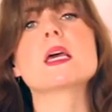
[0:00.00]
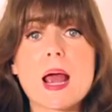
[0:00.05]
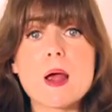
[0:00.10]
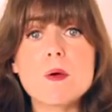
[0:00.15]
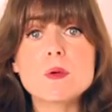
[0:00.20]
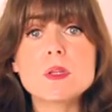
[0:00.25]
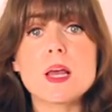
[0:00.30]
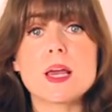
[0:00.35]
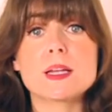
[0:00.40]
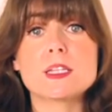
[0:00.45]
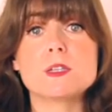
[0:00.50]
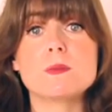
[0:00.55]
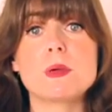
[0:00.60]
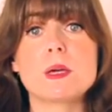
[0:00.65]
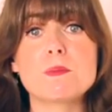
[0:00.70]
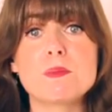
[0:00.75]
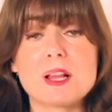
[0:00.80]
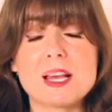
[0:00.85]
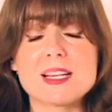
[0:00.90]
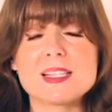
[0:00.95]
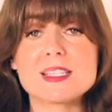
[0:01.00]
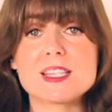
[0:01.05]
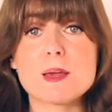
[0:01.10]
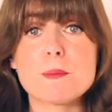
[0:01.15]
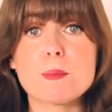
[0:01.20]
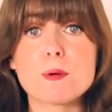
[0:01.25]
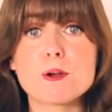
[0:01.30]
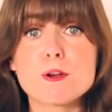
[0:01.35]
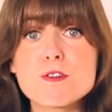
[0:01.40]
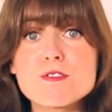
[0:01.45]
I would like to be a place
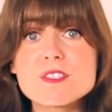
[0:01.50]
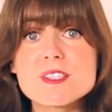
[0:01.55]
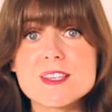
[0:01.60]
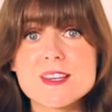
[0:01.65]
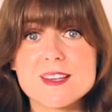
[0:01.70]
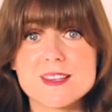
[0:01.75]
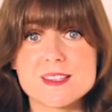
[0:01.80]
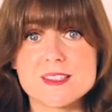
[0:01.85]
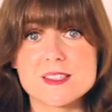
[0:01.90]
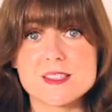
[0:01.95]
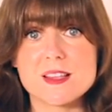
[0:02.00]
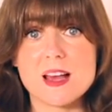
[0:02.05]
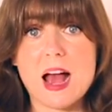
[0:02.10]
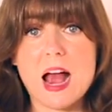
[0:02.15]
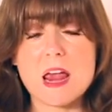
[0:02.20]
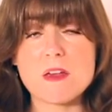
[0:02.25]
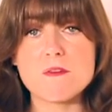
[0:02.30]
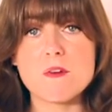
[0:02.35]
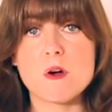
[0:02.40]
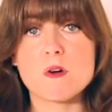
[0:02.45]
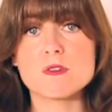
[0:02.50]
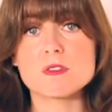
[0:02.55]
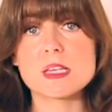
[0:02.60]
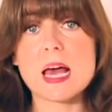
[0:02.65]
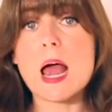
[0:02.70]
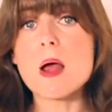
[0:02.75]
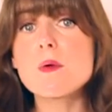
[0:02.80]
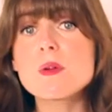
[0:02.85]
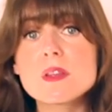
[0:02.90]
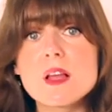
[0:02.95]
that produces iPhones.
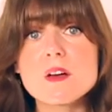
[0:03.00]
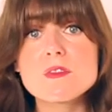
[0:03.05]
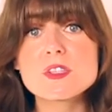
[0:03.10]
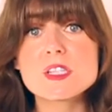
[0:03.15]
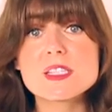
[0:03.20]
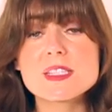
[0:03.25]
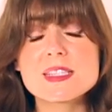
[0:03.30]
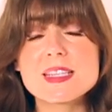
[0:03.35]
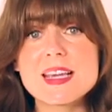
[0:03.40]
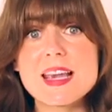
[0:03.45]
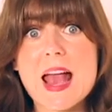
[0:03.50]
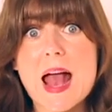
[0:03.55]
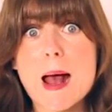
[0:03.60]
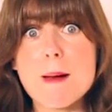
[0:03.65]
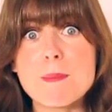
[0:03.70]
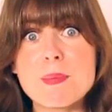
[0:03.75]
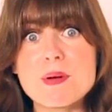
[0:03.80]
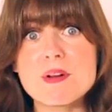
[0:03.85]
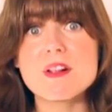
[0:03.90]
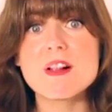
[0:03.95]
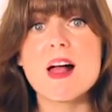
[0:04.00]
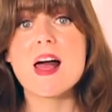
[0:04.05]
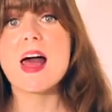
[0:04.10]
I would love to see Apple